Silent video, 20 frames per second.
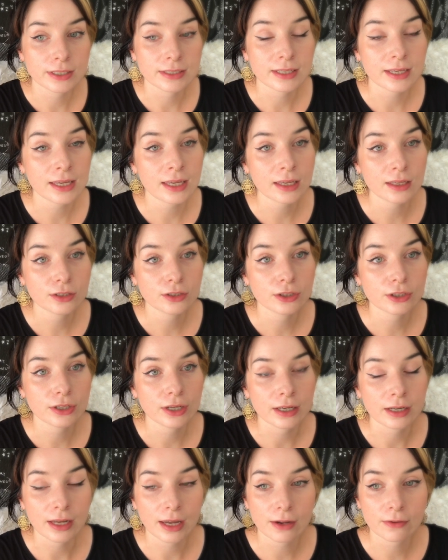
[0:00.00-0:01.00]
as each
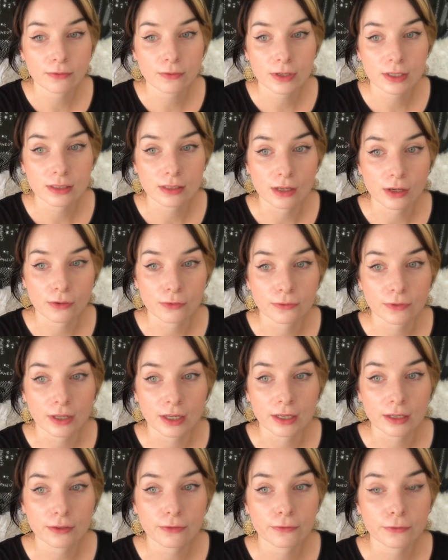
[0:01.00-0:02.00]
and every
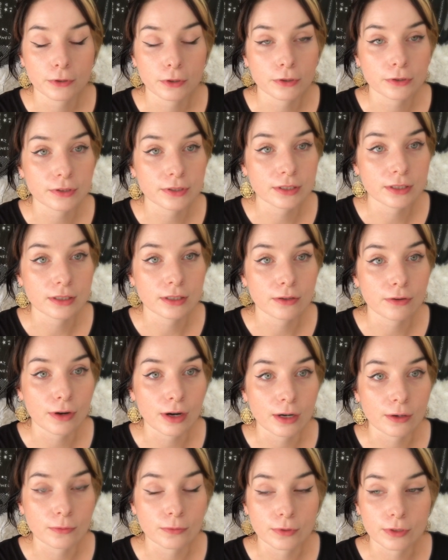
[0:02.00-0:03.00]
snowflake falls to the
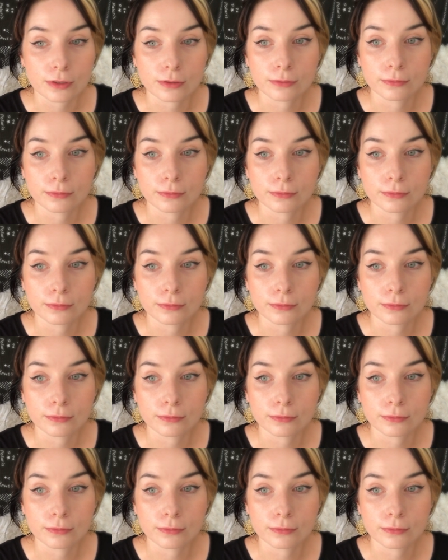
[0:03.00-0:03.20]
ground.